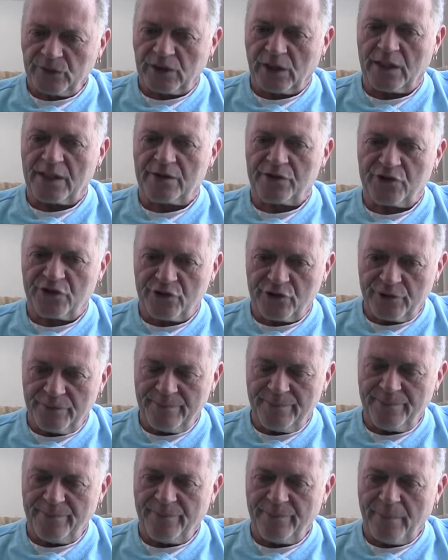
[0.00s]
touched,
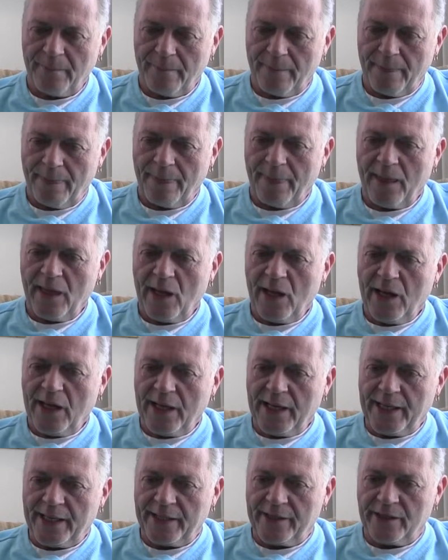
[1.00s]

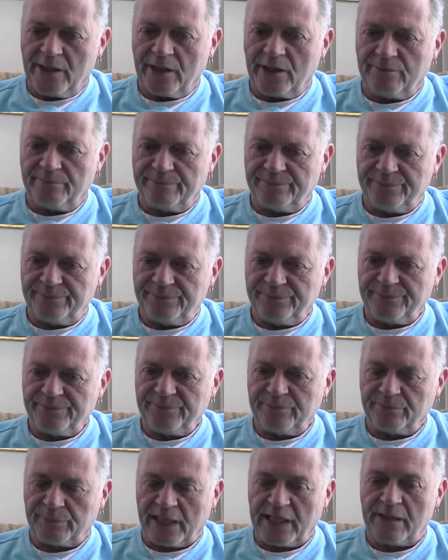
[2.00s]
and um,
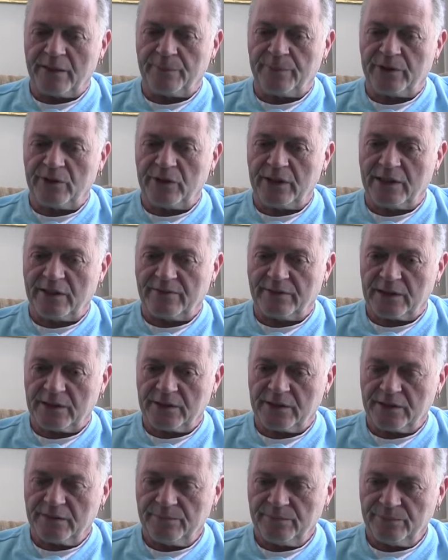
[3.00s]
by the beauty of
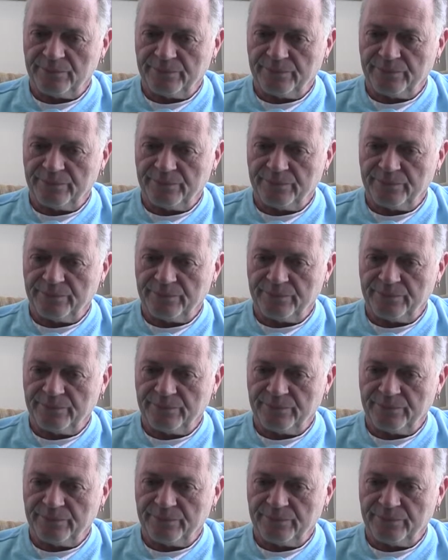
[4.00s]
it.